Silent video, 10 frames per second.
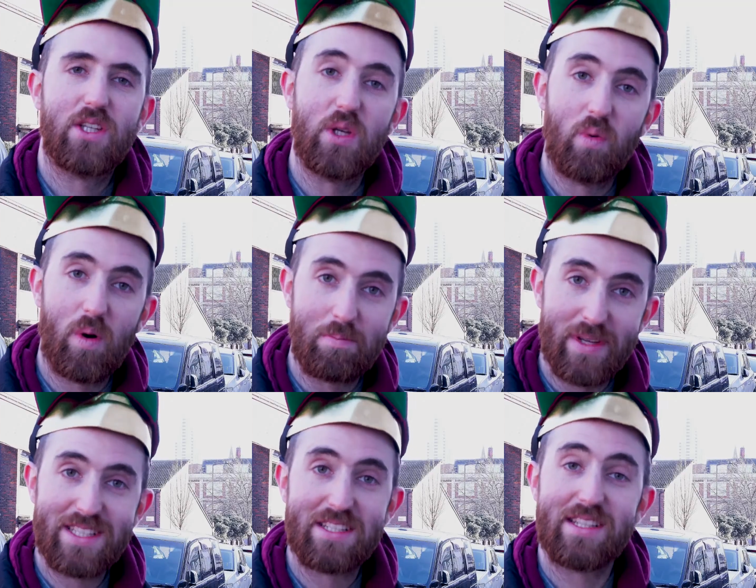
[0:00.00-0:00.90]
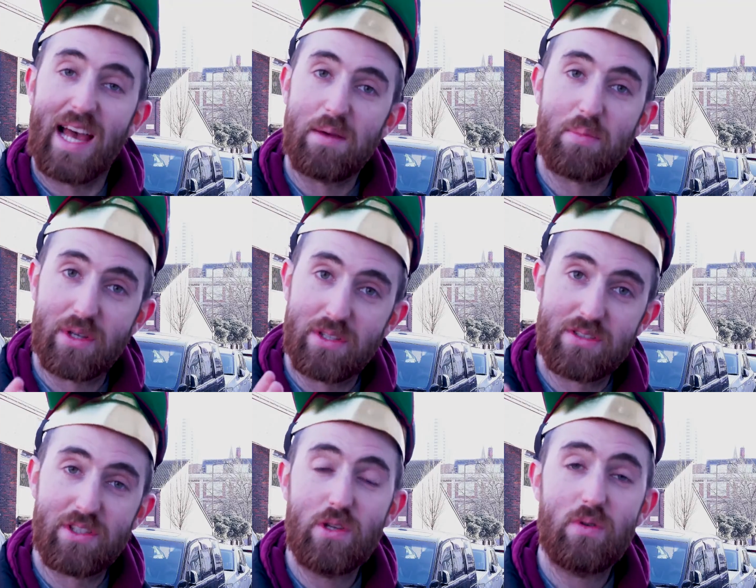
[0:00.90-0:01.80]
You want me to stay
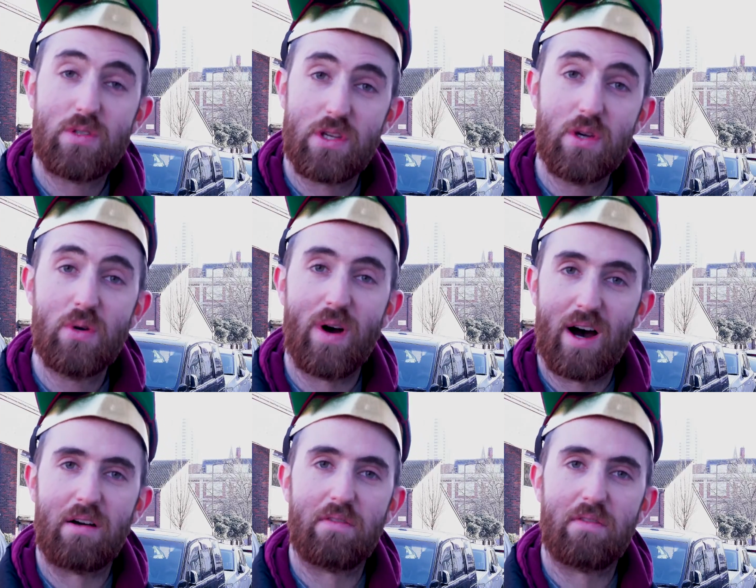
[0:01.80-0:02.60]
because you too are